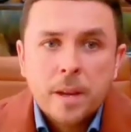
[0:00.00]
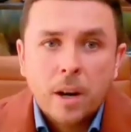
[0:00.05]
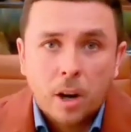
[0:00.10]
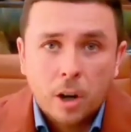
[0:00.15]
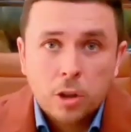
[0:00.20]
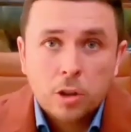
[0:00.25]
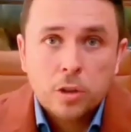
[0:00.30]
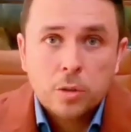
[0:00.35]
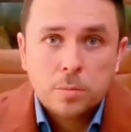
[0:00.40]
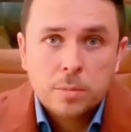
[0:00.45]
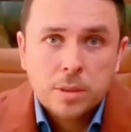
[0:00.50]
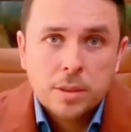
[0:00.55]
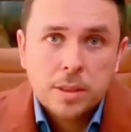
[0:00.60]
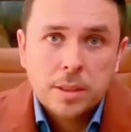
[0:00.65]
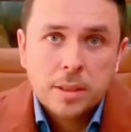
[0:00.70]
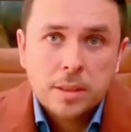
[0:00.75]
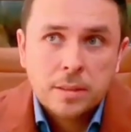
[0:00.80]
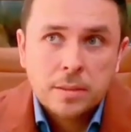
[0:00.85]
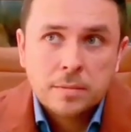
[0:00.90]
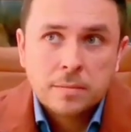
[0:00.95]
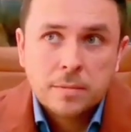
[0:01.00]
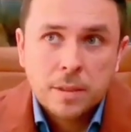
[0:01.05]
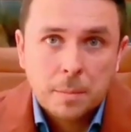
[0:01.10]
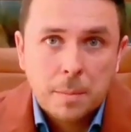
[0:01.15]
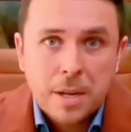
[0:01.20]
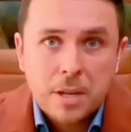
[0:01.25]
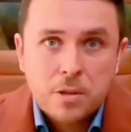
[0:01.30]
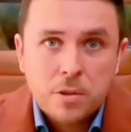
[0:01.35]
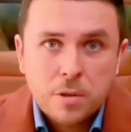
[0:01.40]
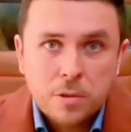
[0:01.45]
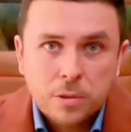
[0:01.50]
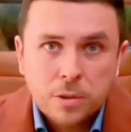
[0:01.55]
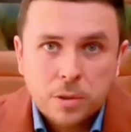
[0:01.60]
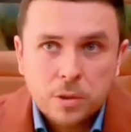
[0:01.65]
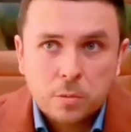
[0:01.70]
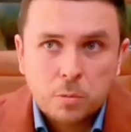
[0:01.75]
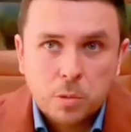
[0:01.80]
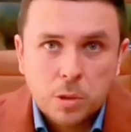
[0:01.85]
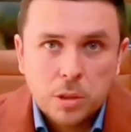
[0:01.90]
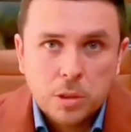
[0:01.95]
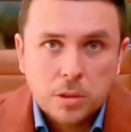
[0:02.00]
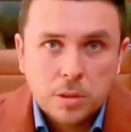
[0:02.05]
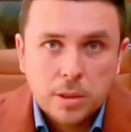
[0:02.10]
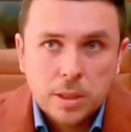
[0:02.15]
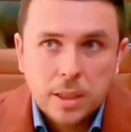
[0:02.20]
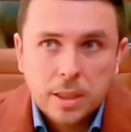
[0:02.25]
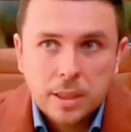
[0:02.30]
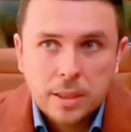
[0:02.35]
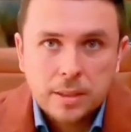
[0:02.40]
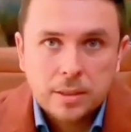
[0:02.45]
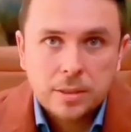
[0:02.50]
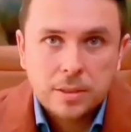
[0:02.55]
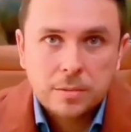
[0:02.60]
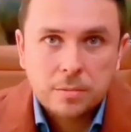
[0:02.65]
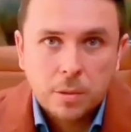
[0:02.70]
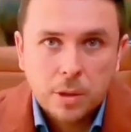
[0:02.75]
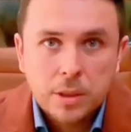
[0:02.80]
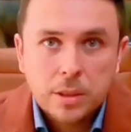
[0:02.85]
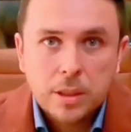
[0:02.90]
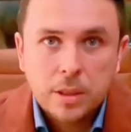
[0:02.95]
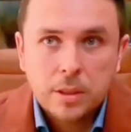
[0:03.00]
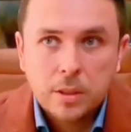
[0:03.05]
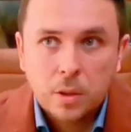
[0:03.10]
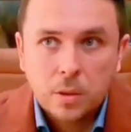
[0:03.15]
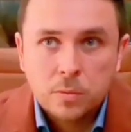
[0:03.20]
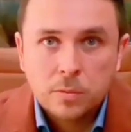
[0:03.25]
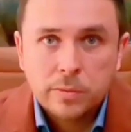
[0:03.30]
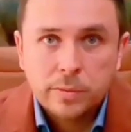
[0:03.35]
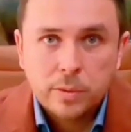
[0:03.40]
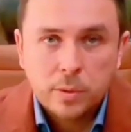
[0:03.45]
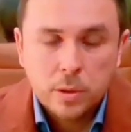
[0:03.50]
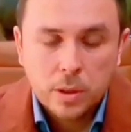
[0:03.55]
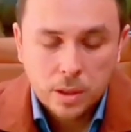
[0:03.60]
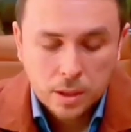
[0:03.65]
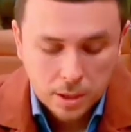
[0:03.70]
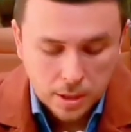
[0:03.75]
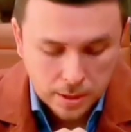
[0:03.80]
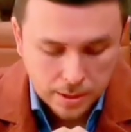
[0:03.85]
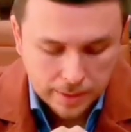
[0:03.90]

arguably the best shoes in the world. It's what they're known for.